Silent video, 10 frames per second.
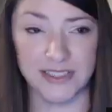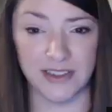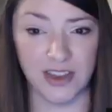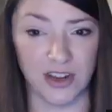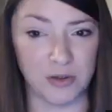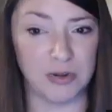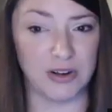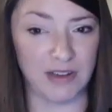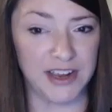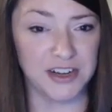say that on the
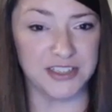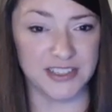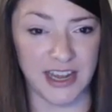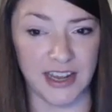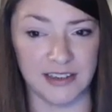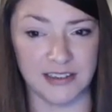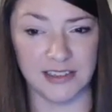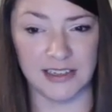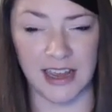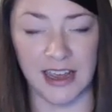provider side.
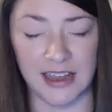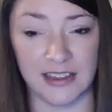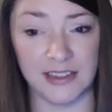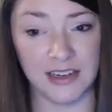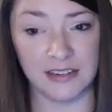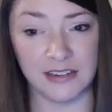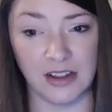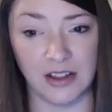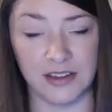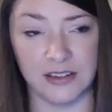Yeah. And then
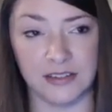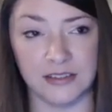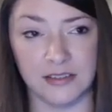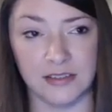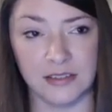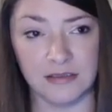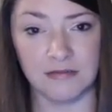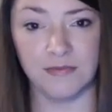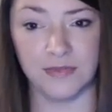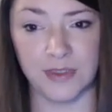on
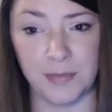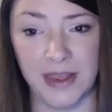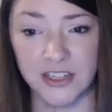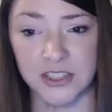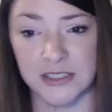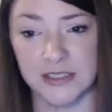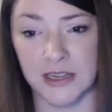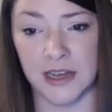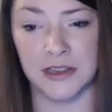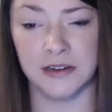the patient
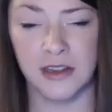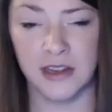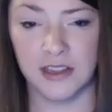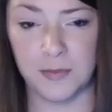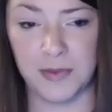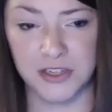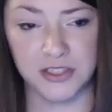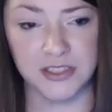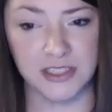side, the patient